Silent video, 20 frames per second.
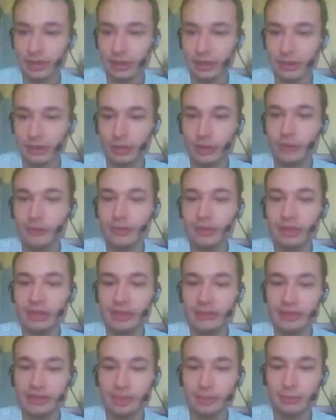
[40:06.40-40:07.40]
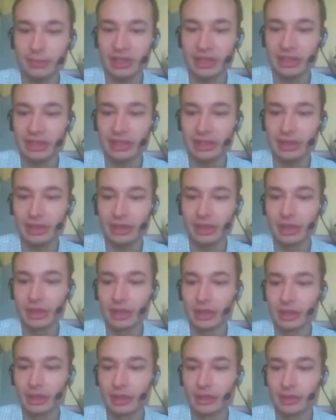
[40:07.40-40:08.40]
Another defense PD
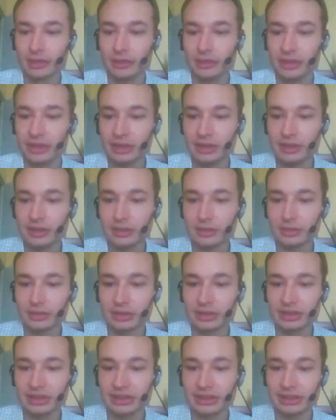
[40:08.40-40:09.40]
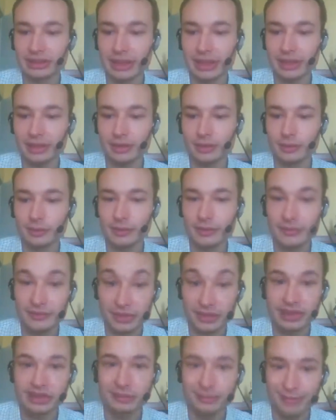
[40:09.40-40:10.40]
to secure this side with
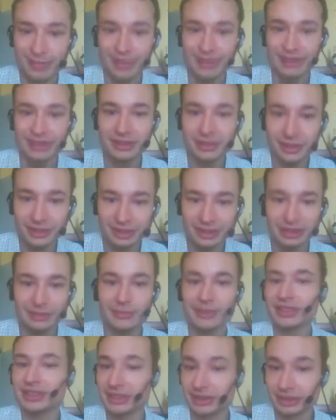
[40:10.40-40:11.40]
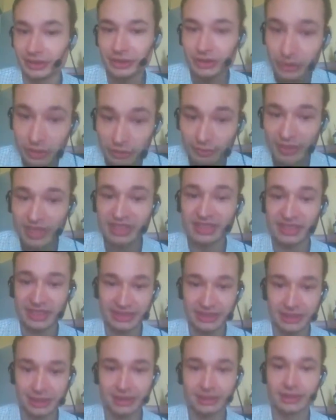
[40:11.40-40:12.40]
this mexes and this mexes. 2
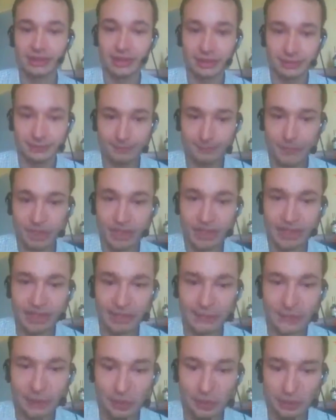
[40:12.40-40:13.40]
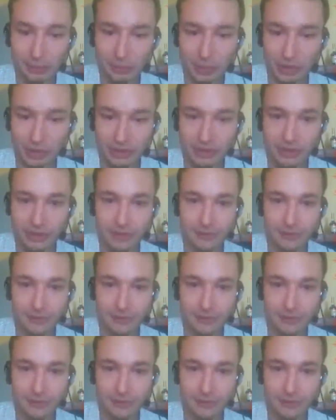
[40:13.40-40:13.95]
mexes, it's very important.